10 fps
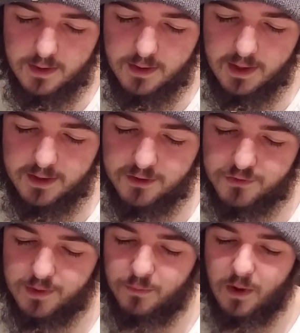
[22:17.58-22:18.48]

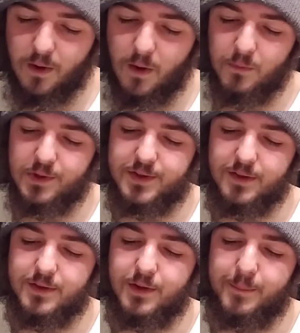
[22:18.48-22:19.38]
industry where all
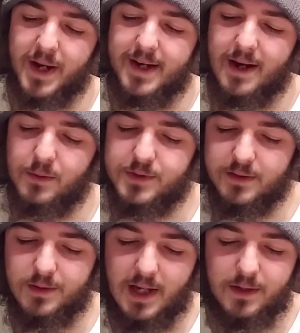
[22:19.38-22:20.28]
returns are paid out to the
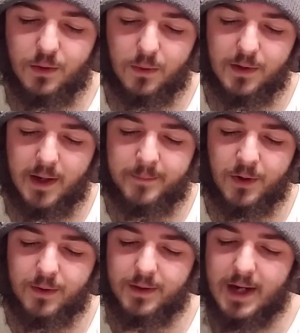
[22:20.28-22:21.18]
landlord,
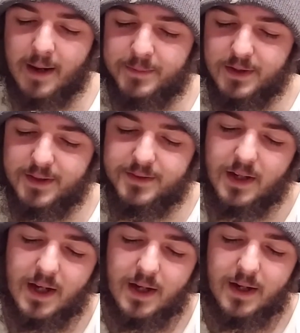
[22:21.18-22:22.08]
laborer, and capitalist
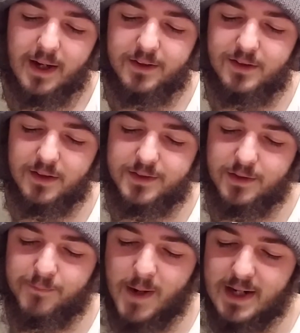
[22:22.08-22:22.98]
and just
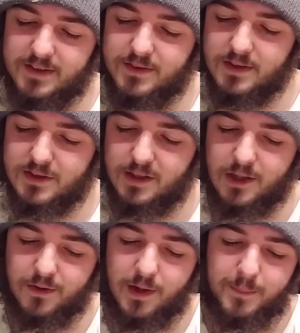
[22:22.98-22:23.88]
suffice to
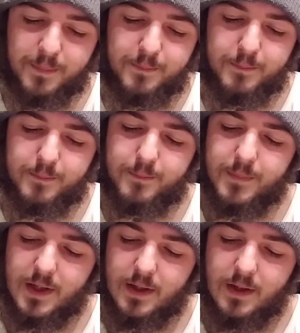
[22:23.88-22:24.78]
secure their
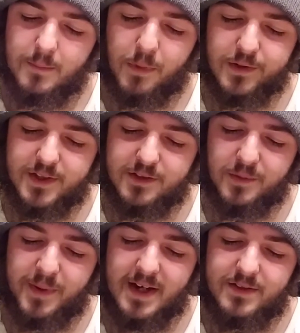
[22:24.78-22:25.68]

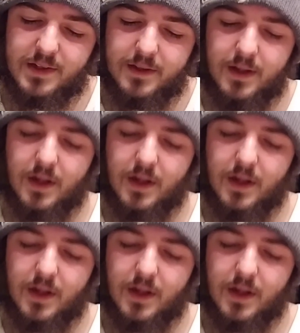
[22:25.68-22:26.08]
participation.